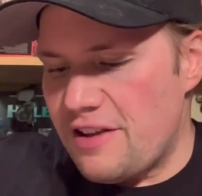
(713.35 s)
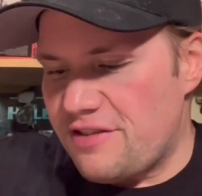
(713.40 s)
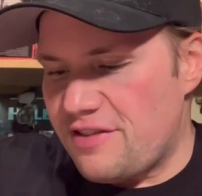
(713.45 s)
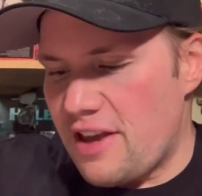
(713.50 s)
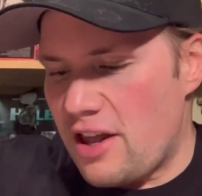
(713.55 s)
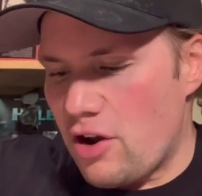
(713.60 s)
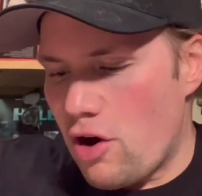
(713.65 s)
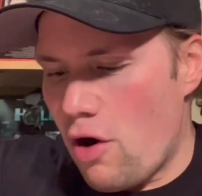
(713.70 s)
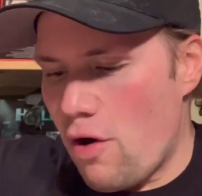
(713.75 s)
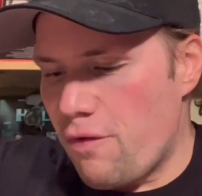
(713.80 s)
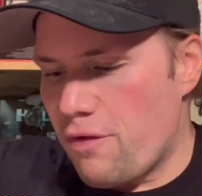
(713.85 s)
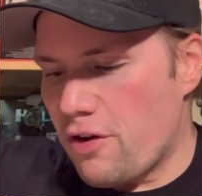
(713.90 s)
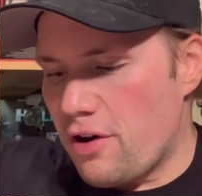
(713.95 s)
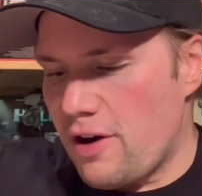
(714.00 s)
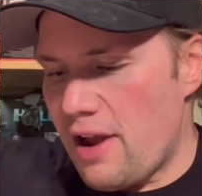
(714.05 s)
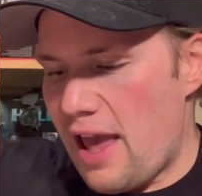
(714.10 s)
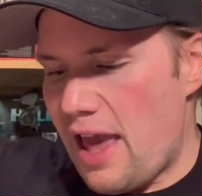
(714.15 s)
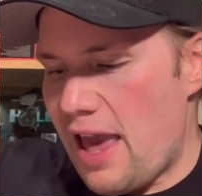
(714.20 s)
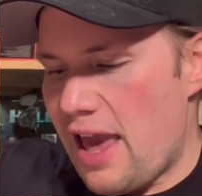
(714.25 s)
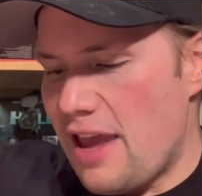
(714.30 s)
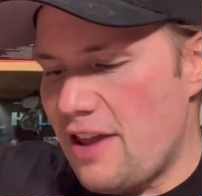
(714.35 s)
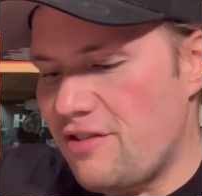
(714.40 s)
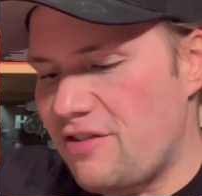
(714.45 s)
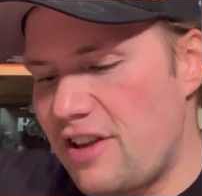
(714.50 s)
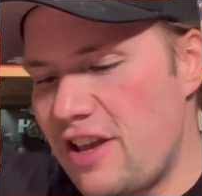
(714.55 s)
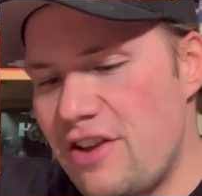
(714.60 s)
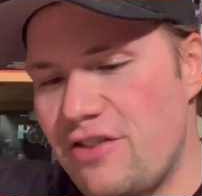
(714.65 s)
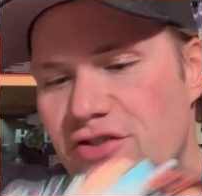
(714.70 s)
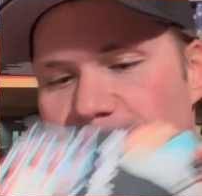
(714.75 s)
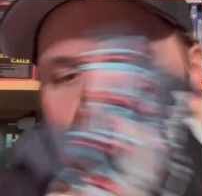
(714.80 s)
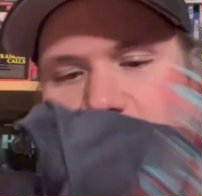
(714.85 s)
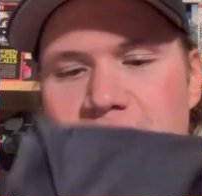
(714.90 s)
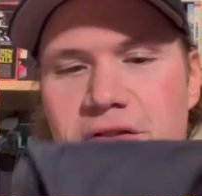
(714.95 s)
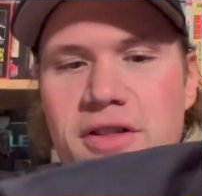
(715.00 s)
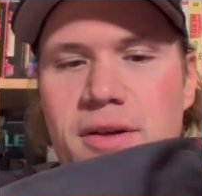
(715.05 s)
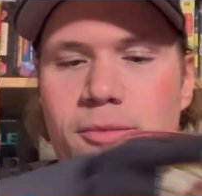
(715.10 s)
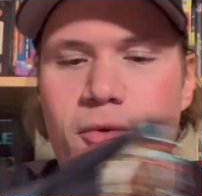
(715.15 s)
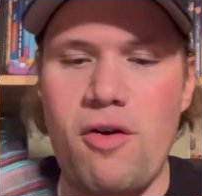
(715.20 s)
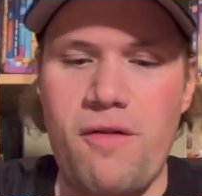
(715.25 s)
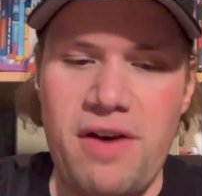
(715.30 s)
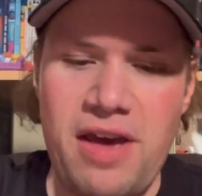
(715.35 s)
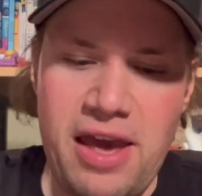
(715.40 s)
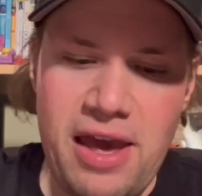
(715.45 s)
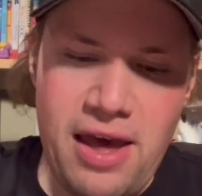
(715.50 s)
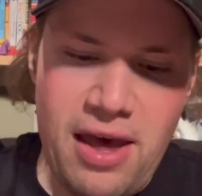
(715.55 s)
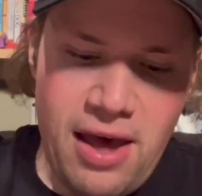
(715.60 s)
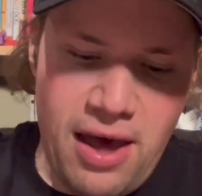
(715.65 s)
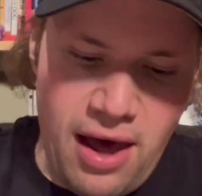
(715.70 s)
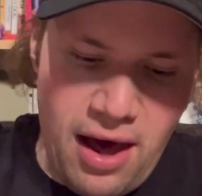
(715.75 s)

sent over a t-shirt for the movie